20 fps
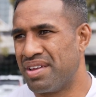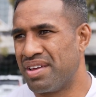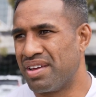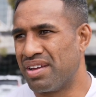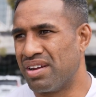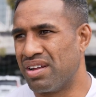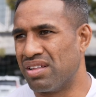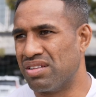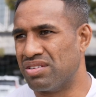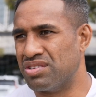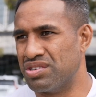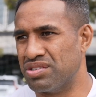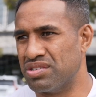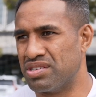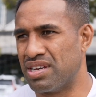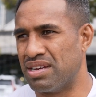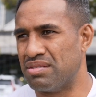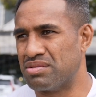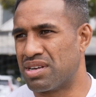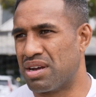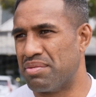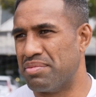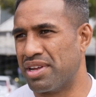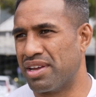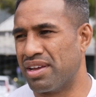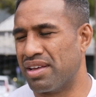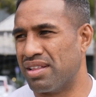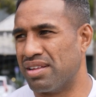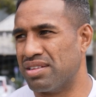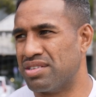You know, the two teams coming
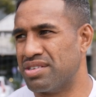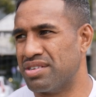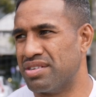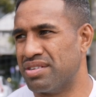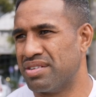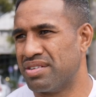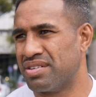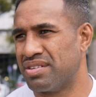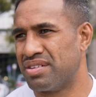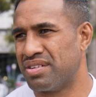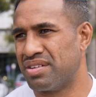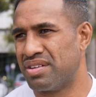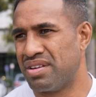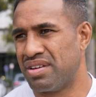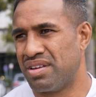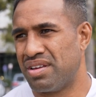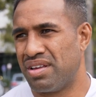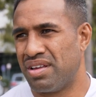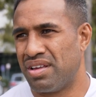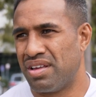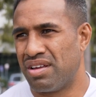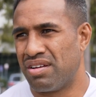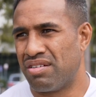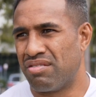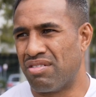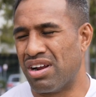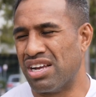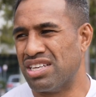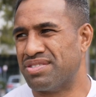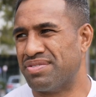together to
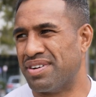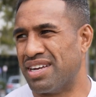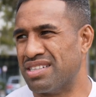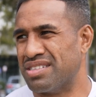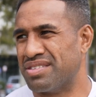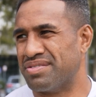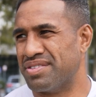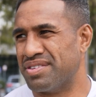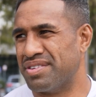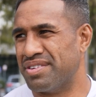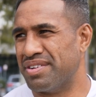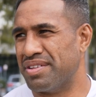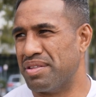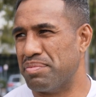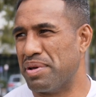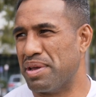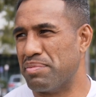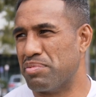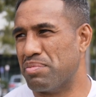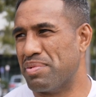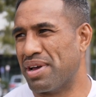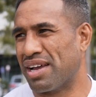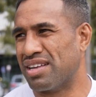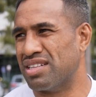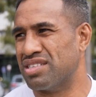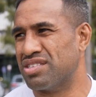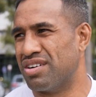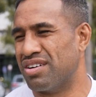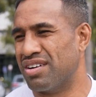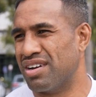raise funds for the people back
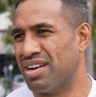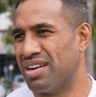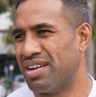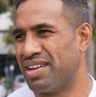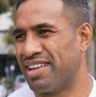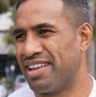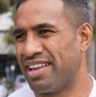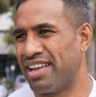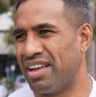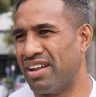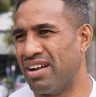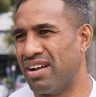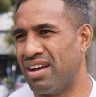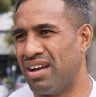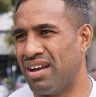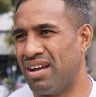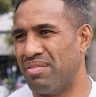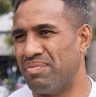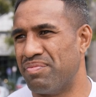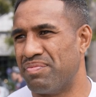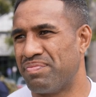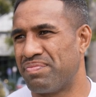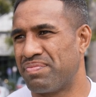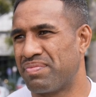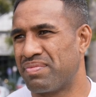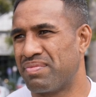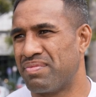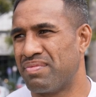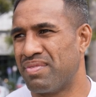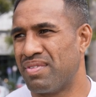in Tonga. And,
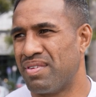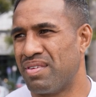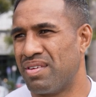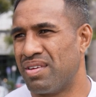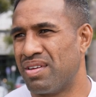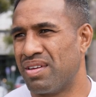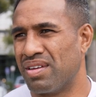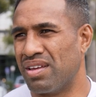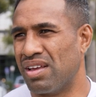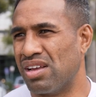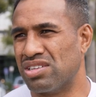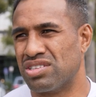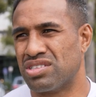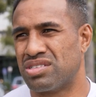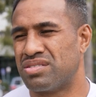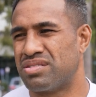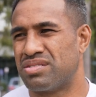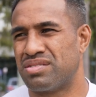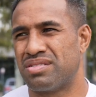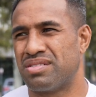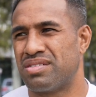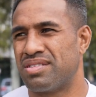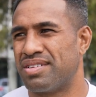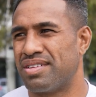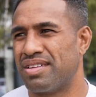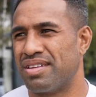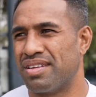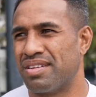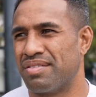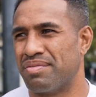just
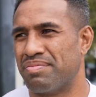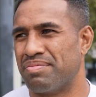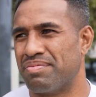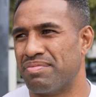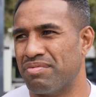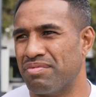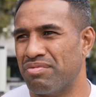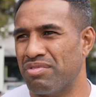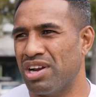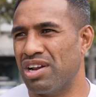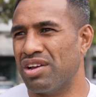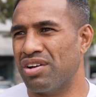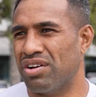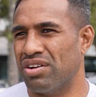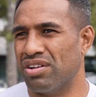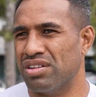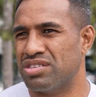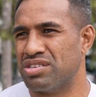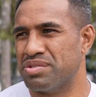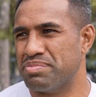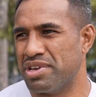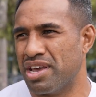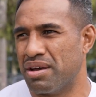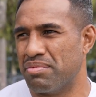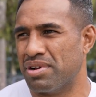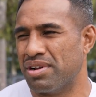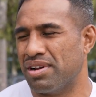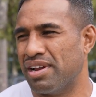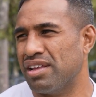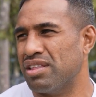really honoured to be
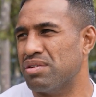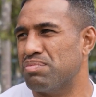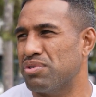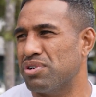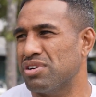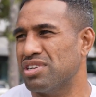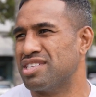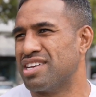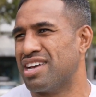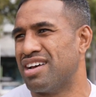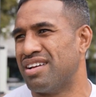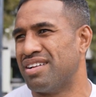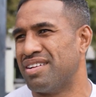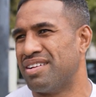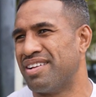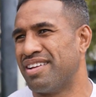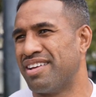able to lead the boys out.